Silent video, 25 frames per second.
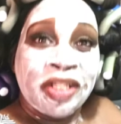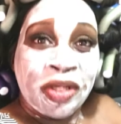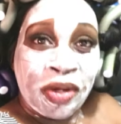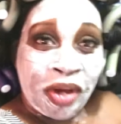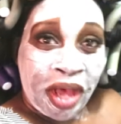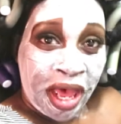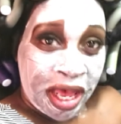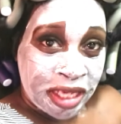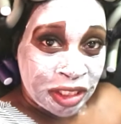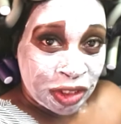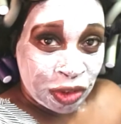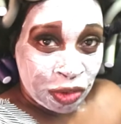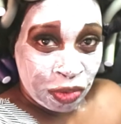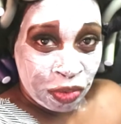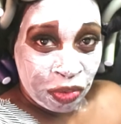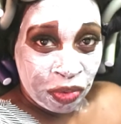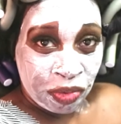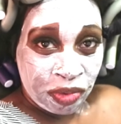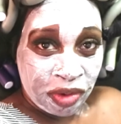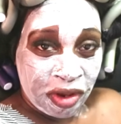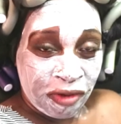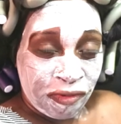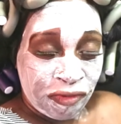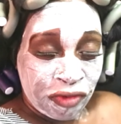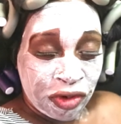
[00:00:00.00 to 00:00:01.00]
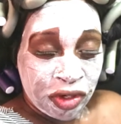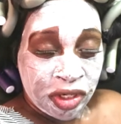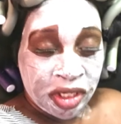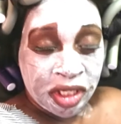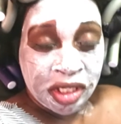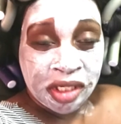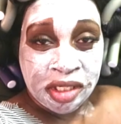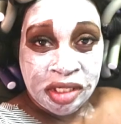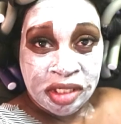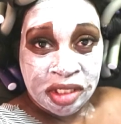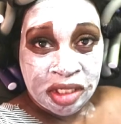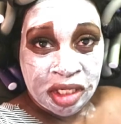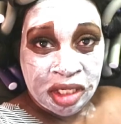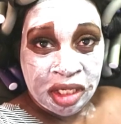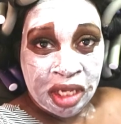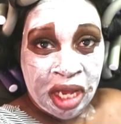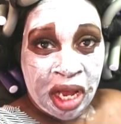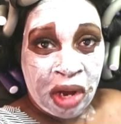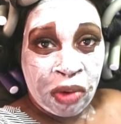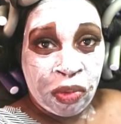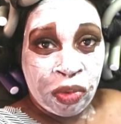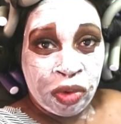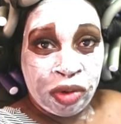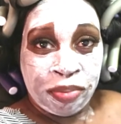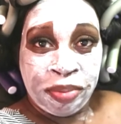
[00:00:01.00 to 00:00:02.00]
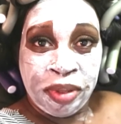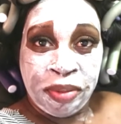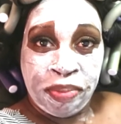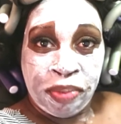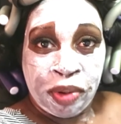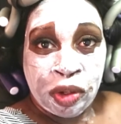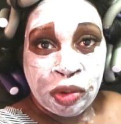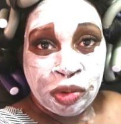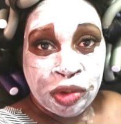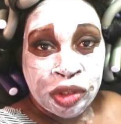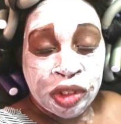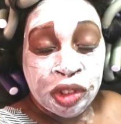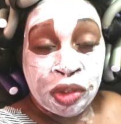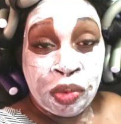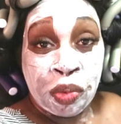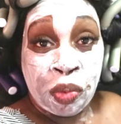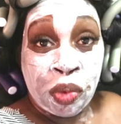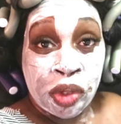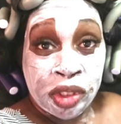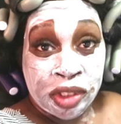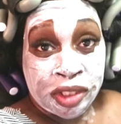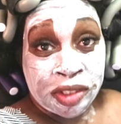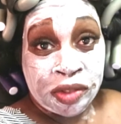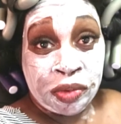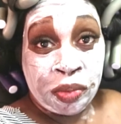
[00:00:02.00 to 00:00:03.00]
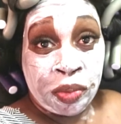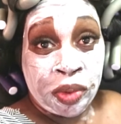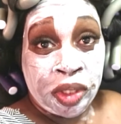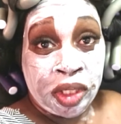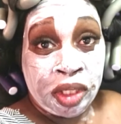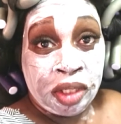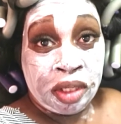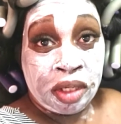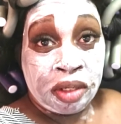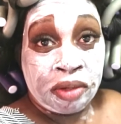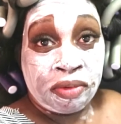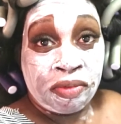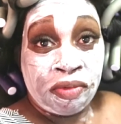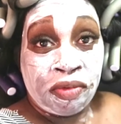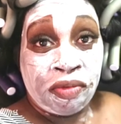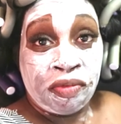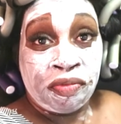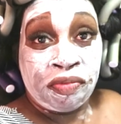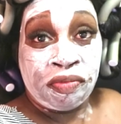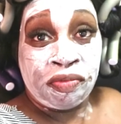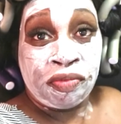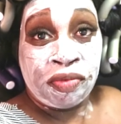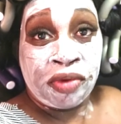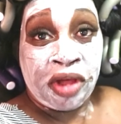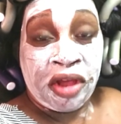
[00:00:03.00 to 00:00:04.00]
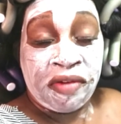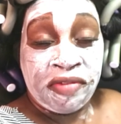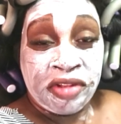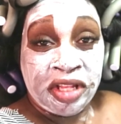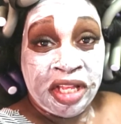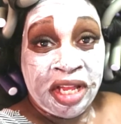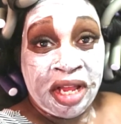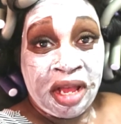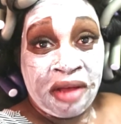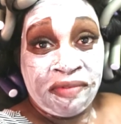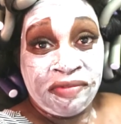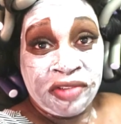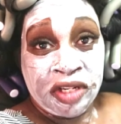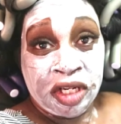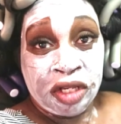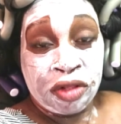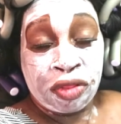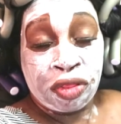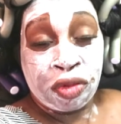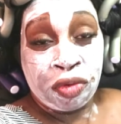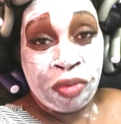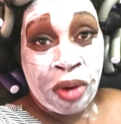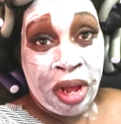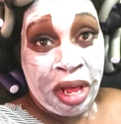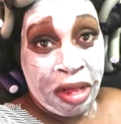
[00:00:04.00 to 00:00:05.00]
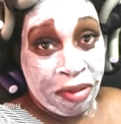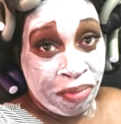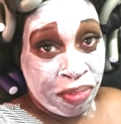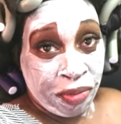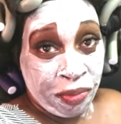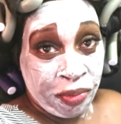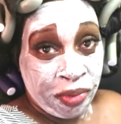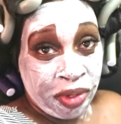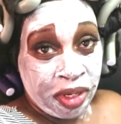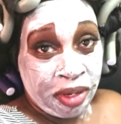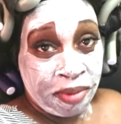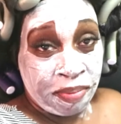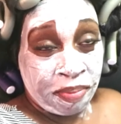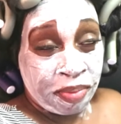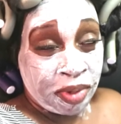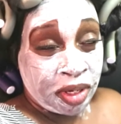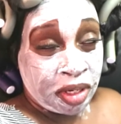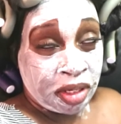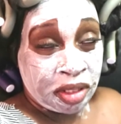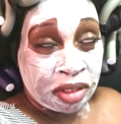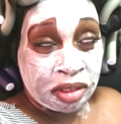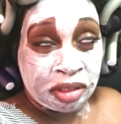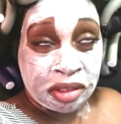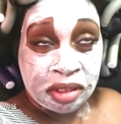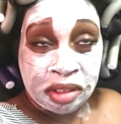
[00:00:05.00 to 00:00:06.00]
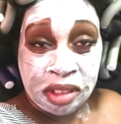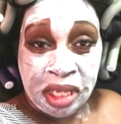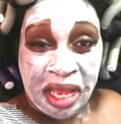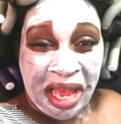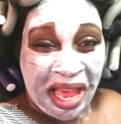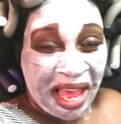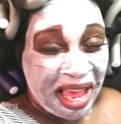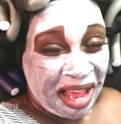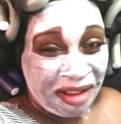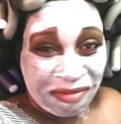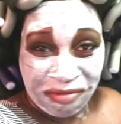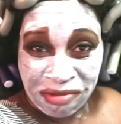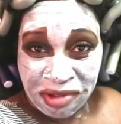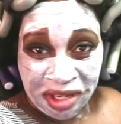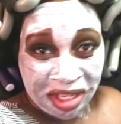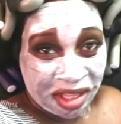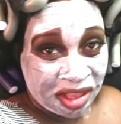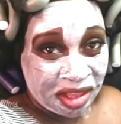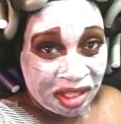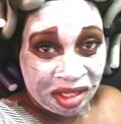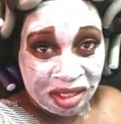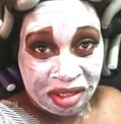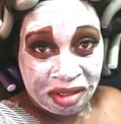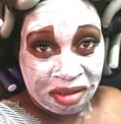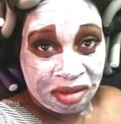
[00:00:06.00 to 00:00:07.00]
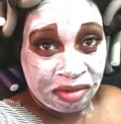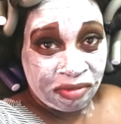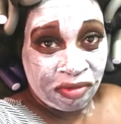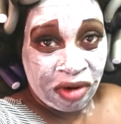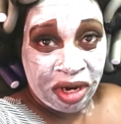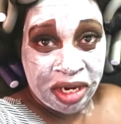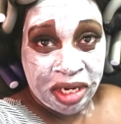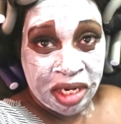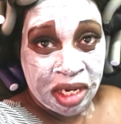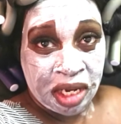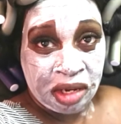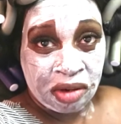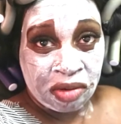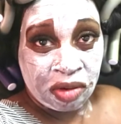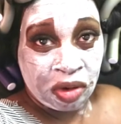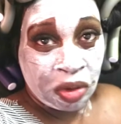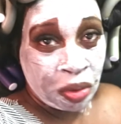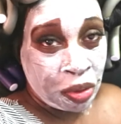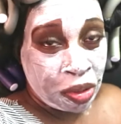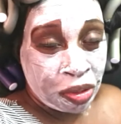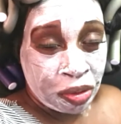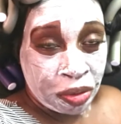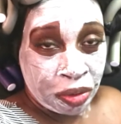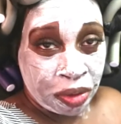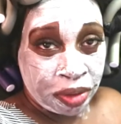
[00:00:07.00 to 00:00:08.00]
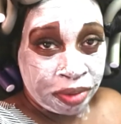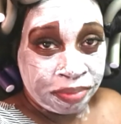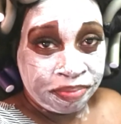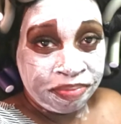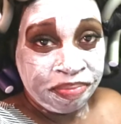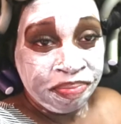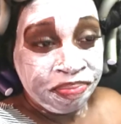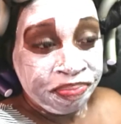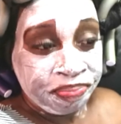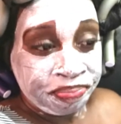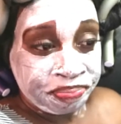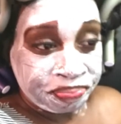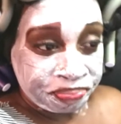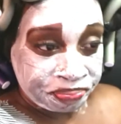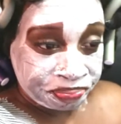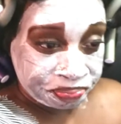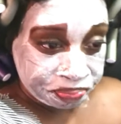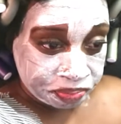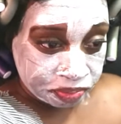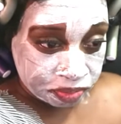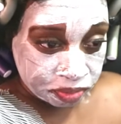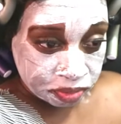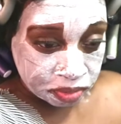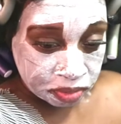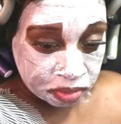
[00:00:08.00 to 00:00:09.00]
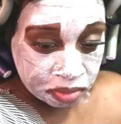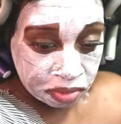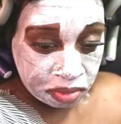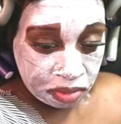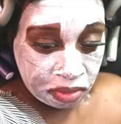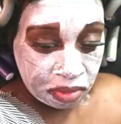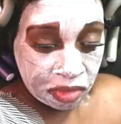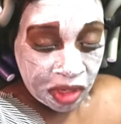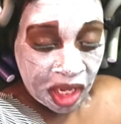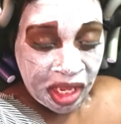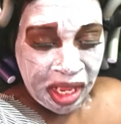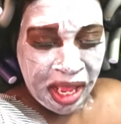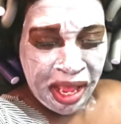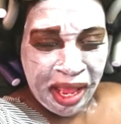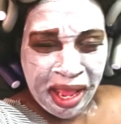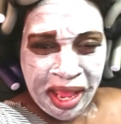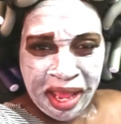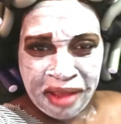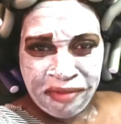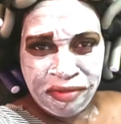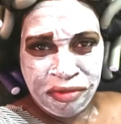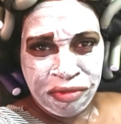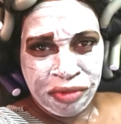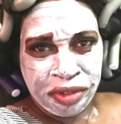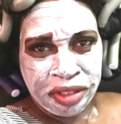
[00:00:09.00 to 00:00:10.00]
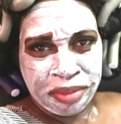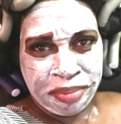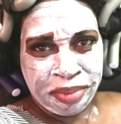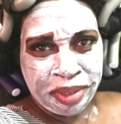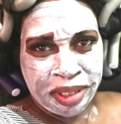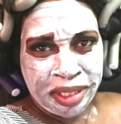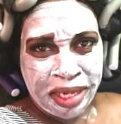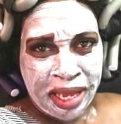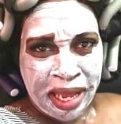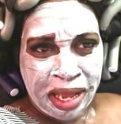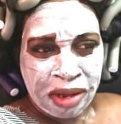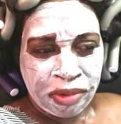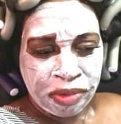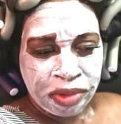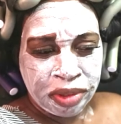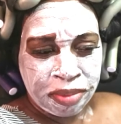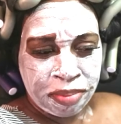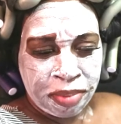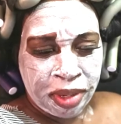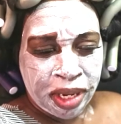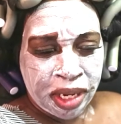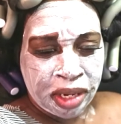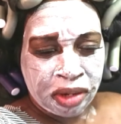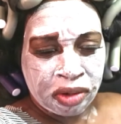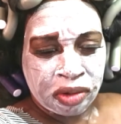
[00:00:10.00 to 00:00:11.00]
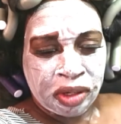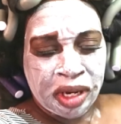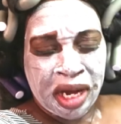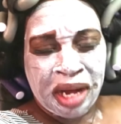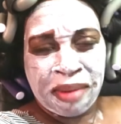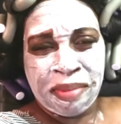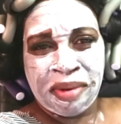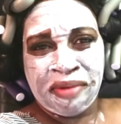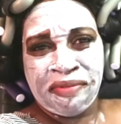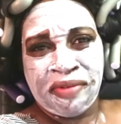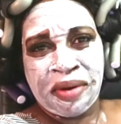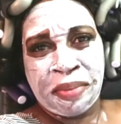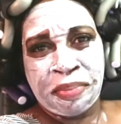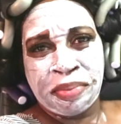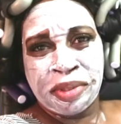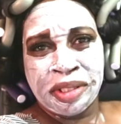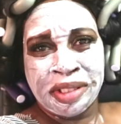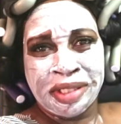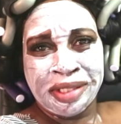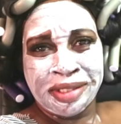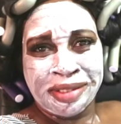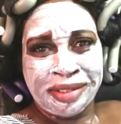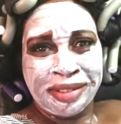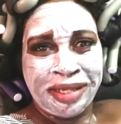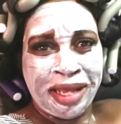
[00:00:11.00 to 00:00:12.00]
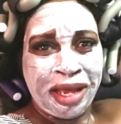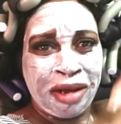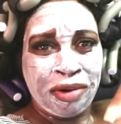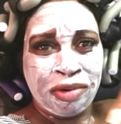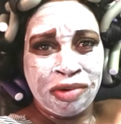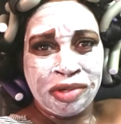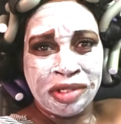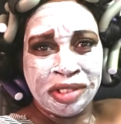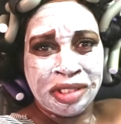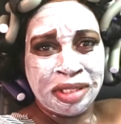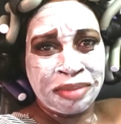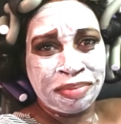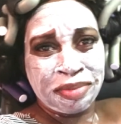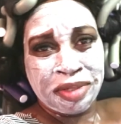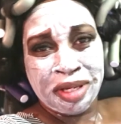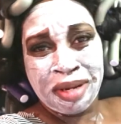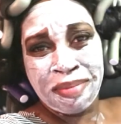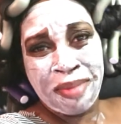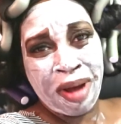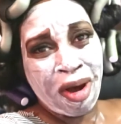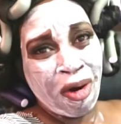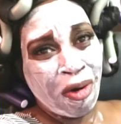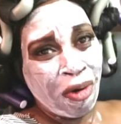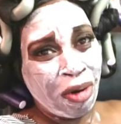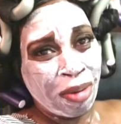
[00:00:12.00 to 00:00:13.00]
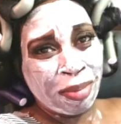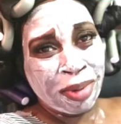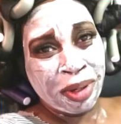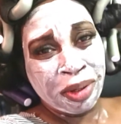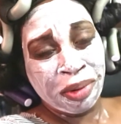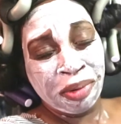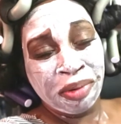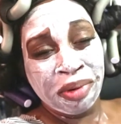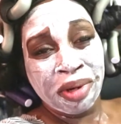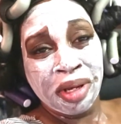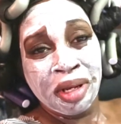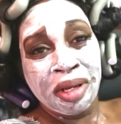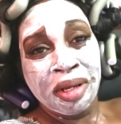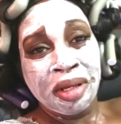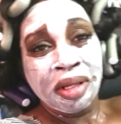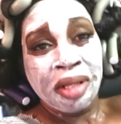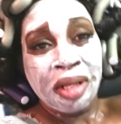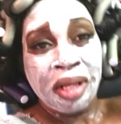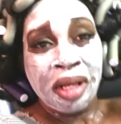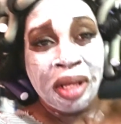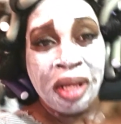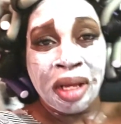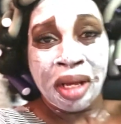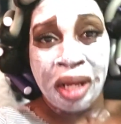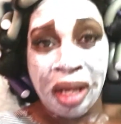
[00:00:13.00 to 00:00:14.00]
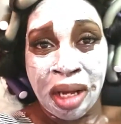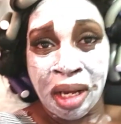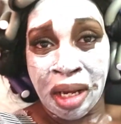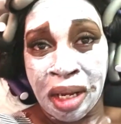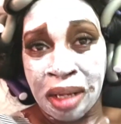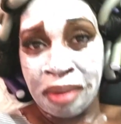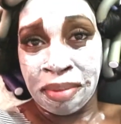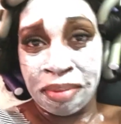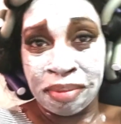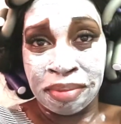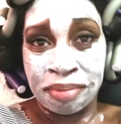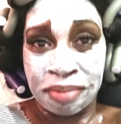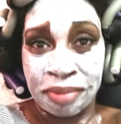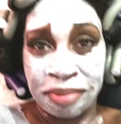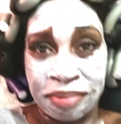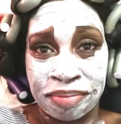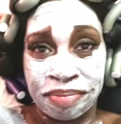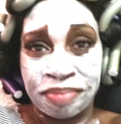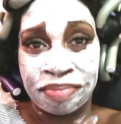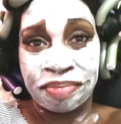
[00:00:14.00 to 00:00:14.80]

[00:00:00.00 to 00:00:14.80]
so as you if you didn't see i will be posting once a week everything i've done throughout the week because i have nothing right now going on i haven't really been out and about how about if i put this down on something my arm hurt um